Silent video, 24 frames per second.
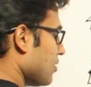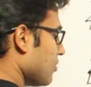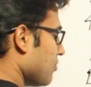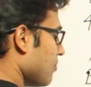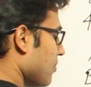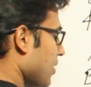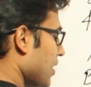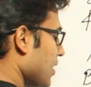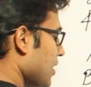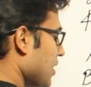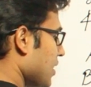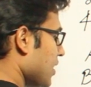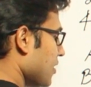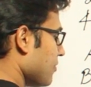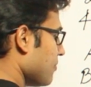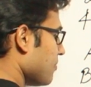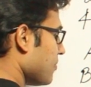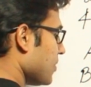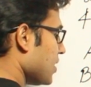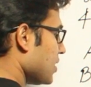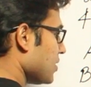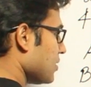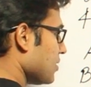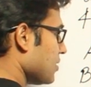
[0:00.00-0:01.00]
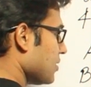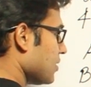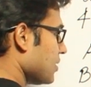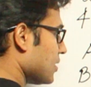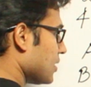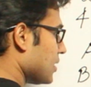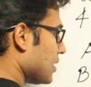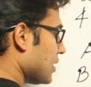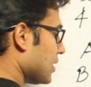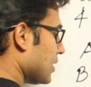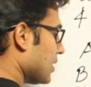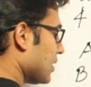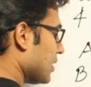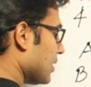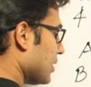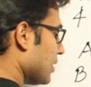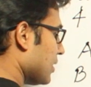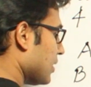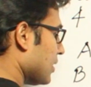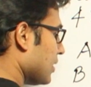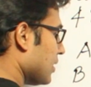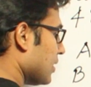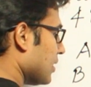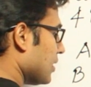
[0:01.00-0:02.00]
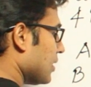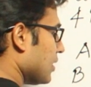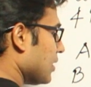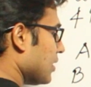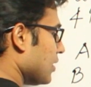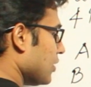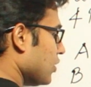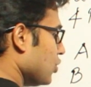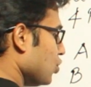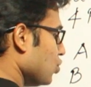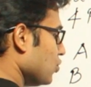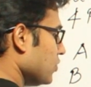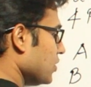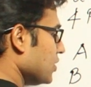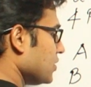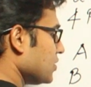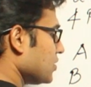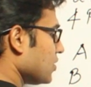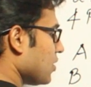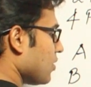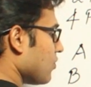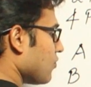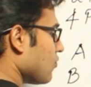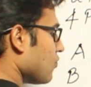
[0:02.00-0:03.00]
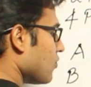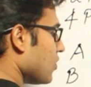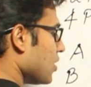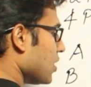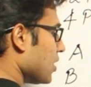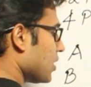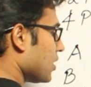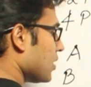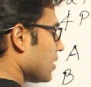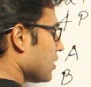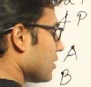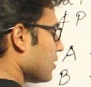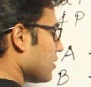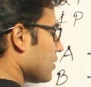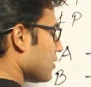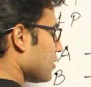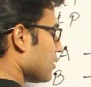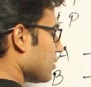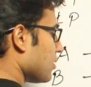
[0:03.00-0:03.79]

by mn units of work